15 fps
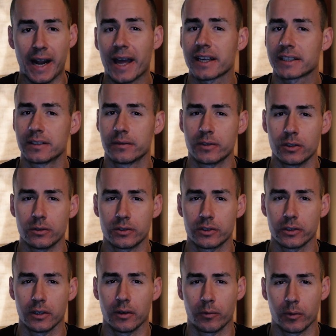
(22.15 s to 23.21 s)
an active
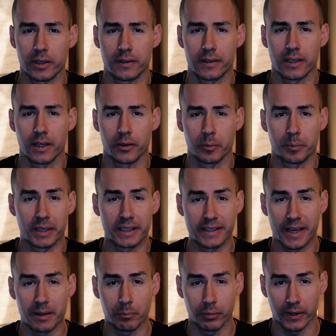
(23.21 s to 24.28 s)
user of one of the other big
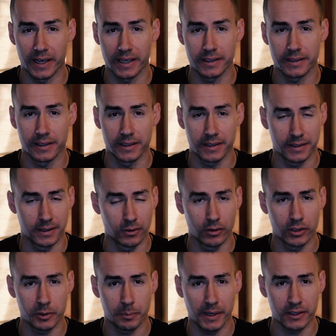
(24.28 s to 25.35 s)
name brands in the seed
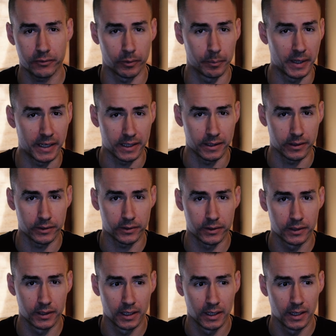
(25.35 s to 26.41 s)
oil space for many
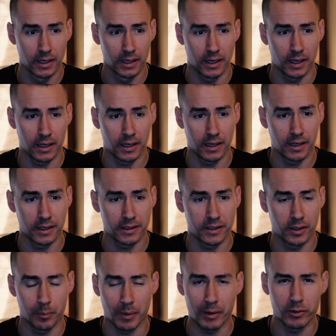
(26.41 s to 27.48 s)
years.
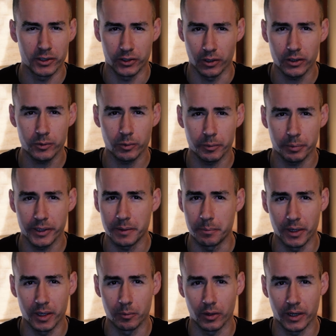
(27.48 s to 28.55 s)
My results were pretty
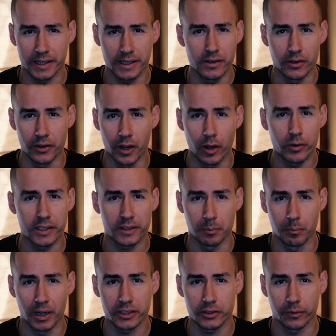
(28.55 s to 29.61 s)
minimal. I didn't notice
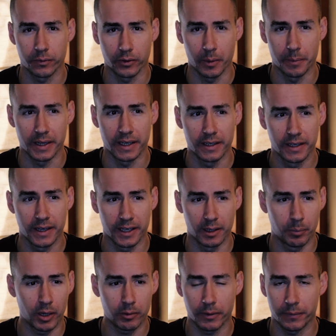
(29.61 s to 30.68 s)
much from it, and
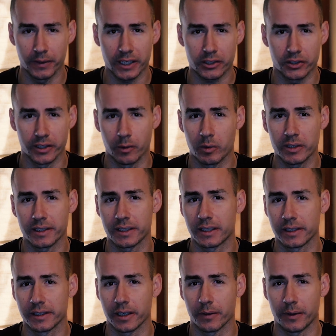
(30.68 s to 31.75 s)
upon reflection, it wasn't
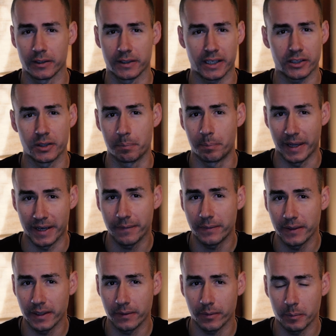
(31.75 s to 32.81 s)
clear if I was actually
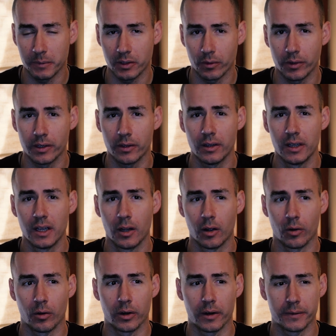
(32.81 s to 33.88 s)
benefiting from the oil
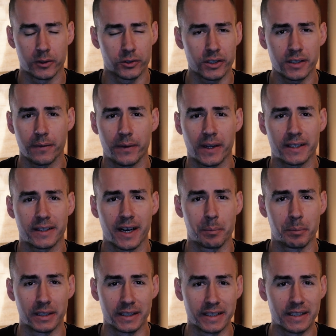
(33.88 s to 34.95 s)
or if it was just the fact that I
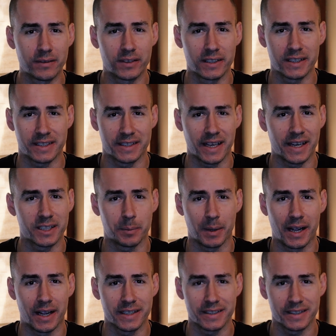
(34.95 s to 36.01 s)
believed in the science
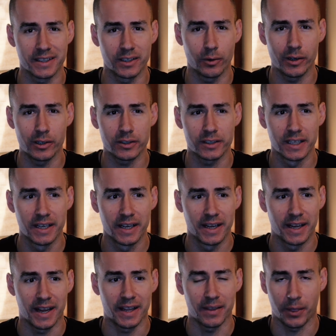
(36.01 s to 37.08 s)
behind seed oils
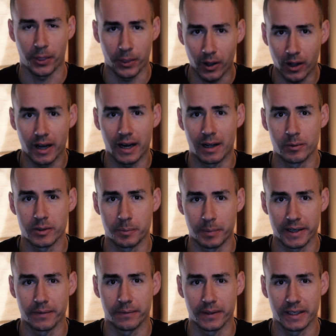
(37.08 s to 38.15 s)
and thought I was
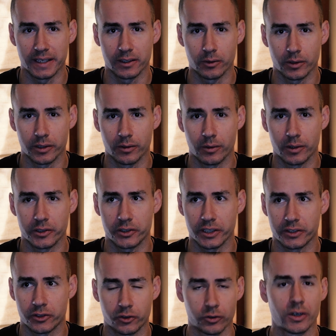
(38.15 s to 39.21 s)
benefiting or
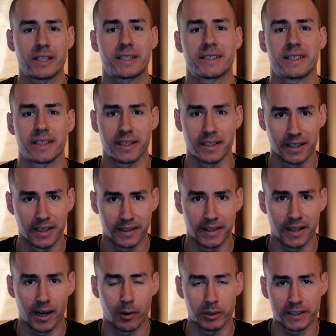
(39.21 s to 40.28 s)
just trusted
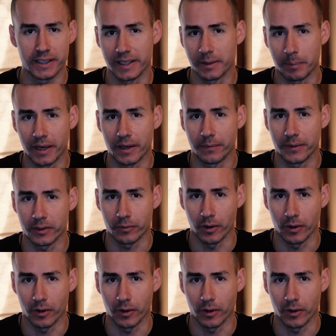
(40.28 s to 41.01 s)
that I was getting benefits